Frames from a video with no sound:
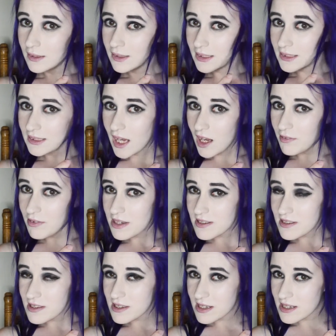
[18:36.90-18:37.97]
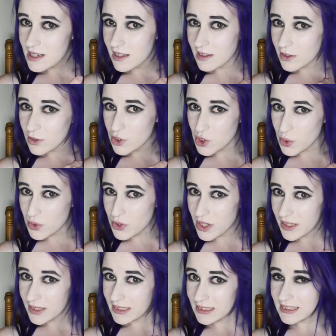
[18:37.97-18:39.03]
It's obviously a little shorter
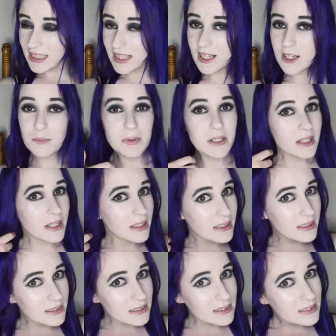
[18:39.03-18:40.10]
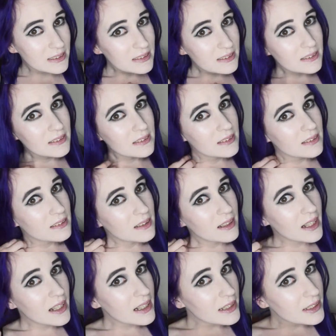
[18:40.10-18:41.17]
on this side because
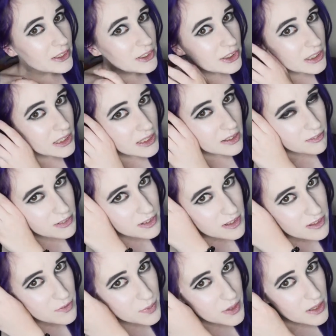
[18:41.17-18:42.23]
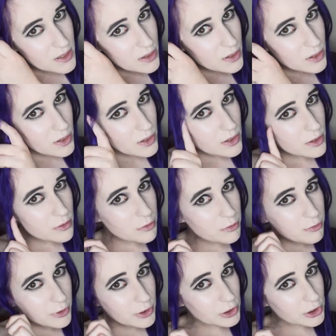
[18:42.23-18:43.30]
I shaved this one
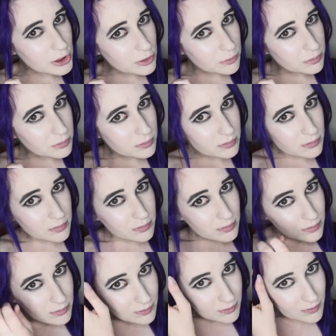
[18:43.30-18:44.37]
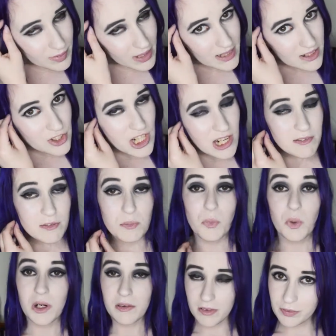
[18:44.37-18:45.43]
first. And shaved
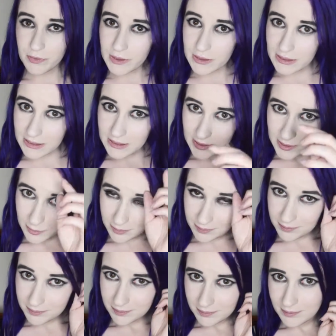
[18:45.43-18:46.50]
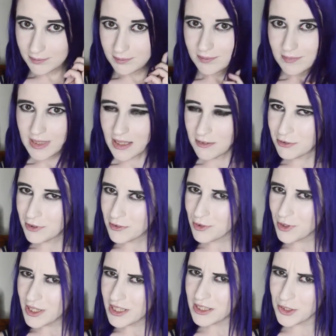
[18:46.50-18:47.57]
more of it first. Yeah, if you're
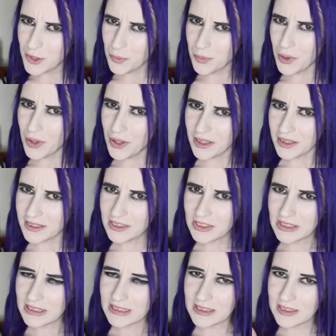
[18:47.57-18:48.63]
gonna do a mohawk, just